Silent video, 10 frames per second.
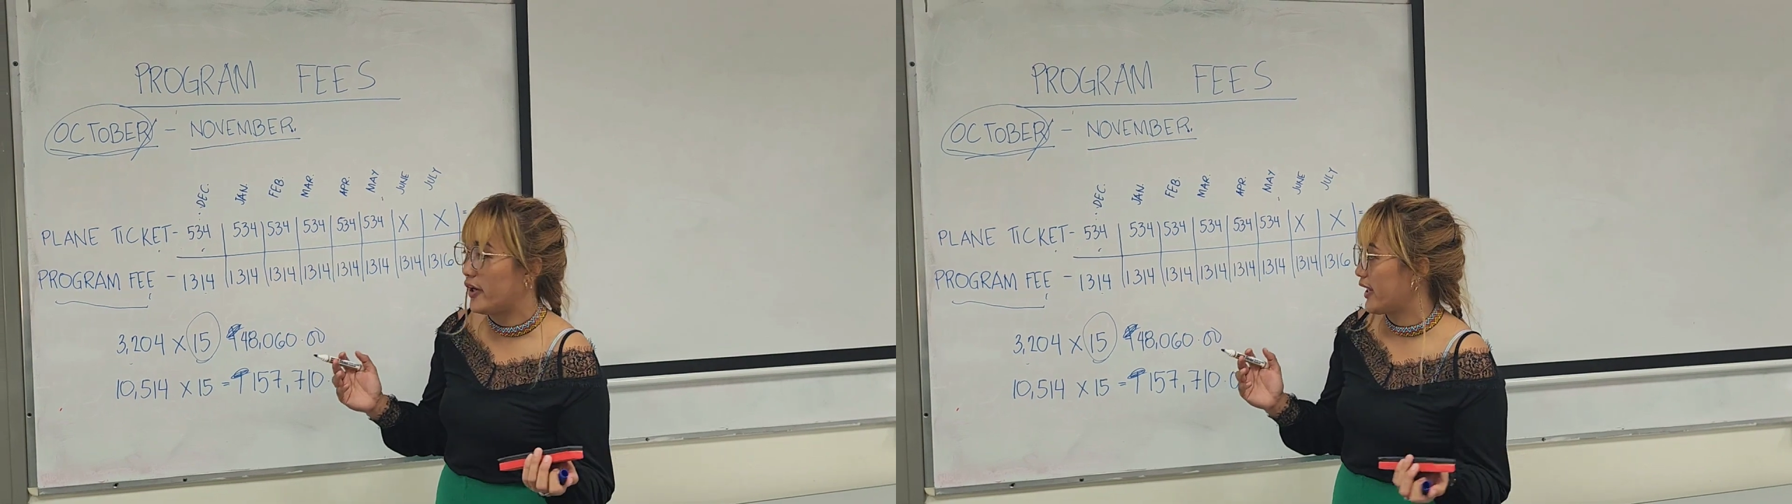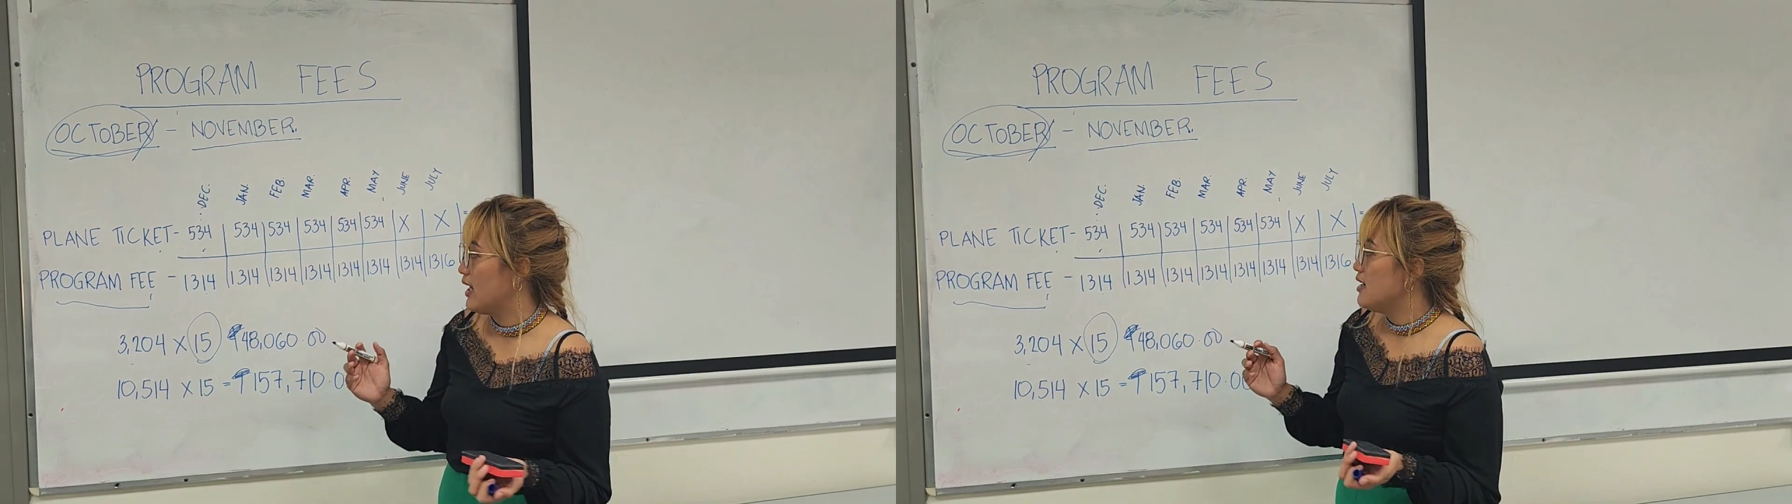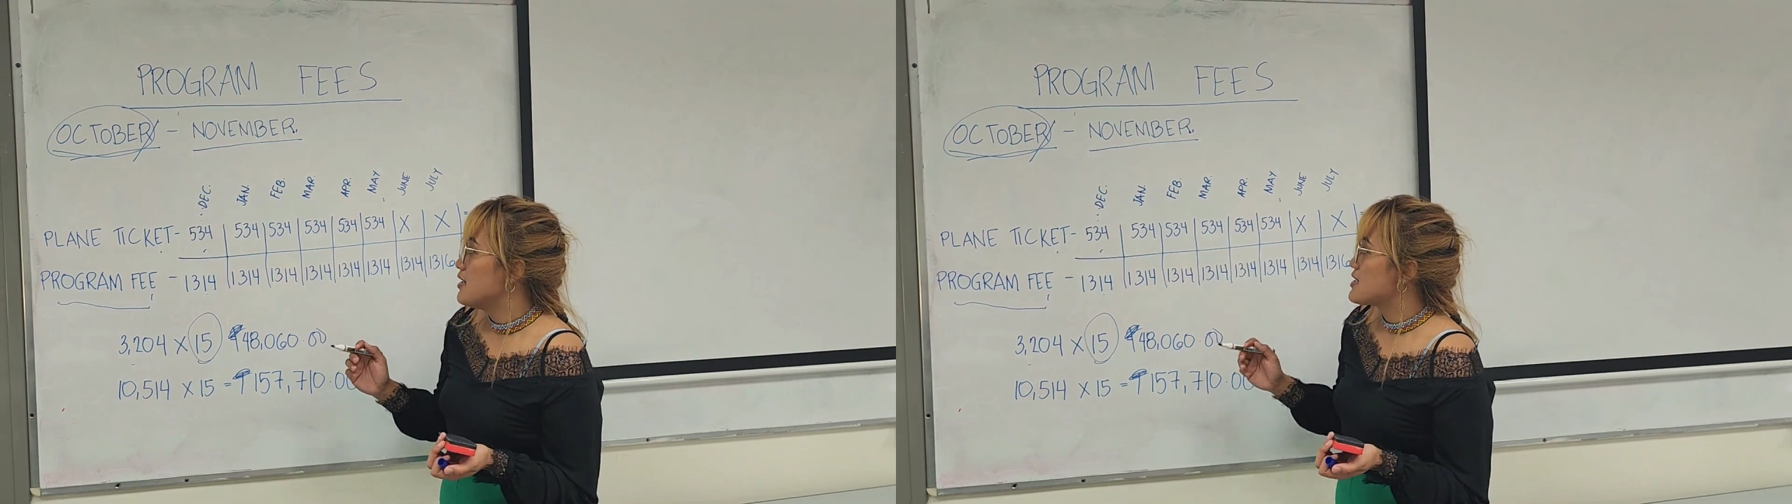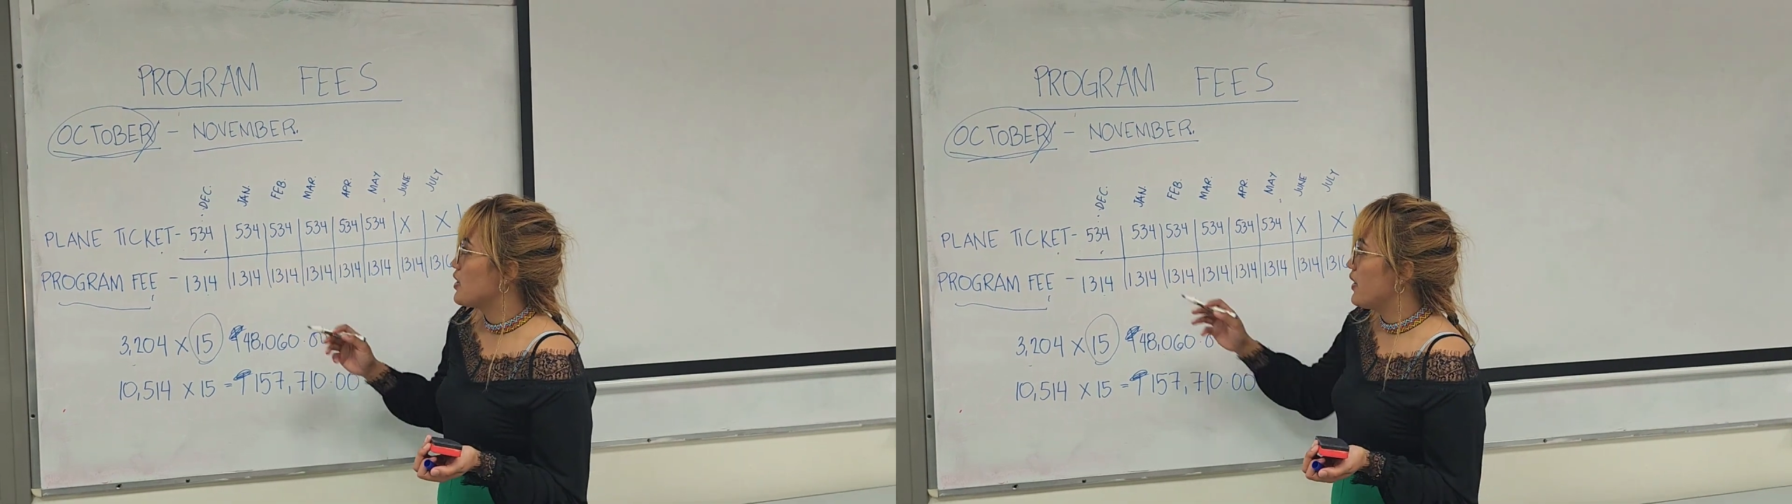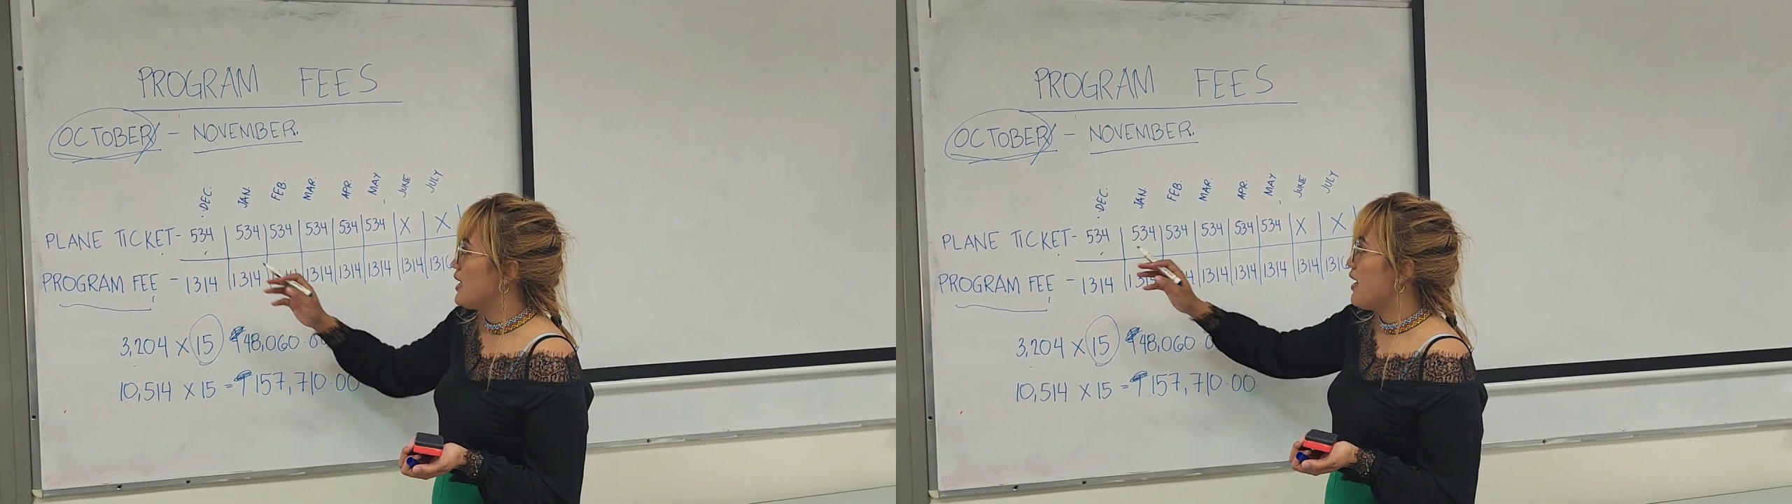forth.
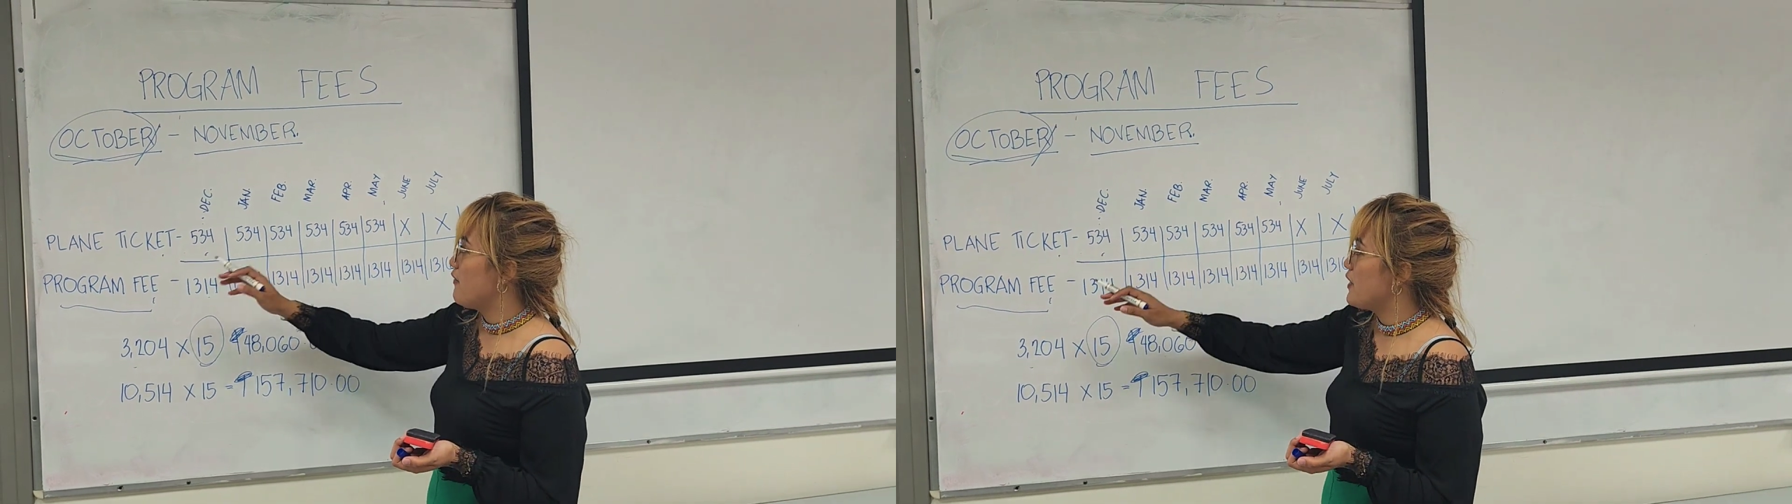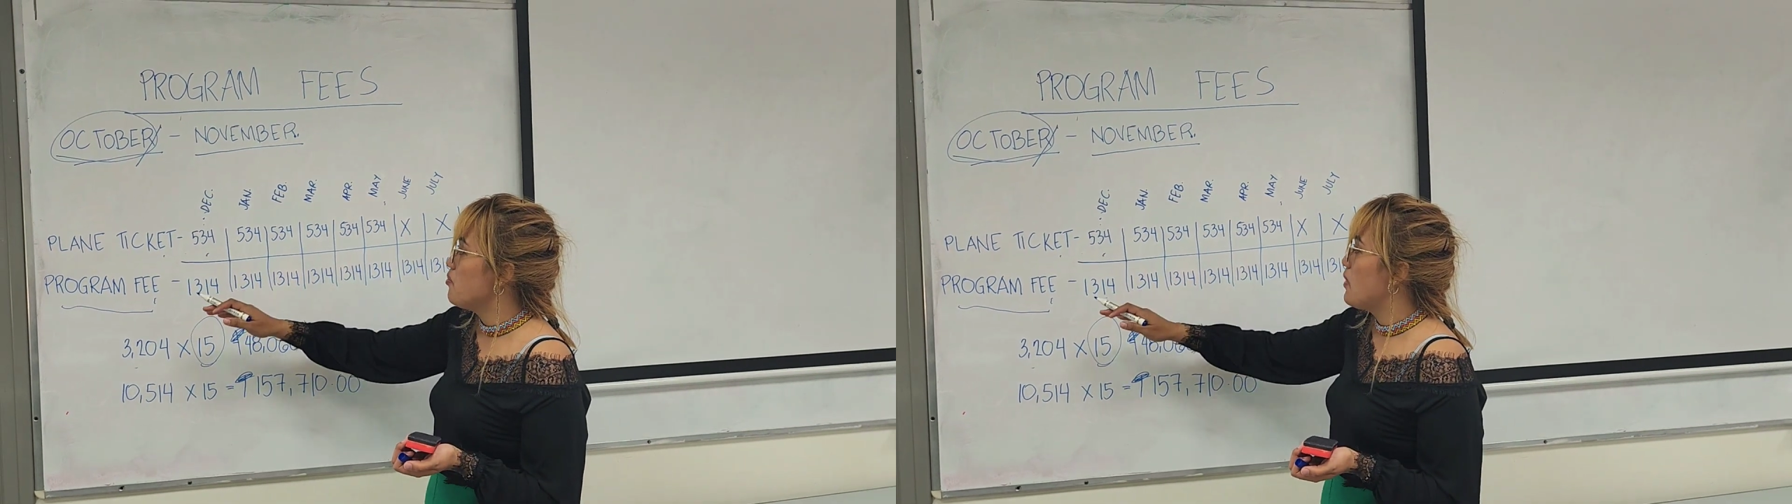So in every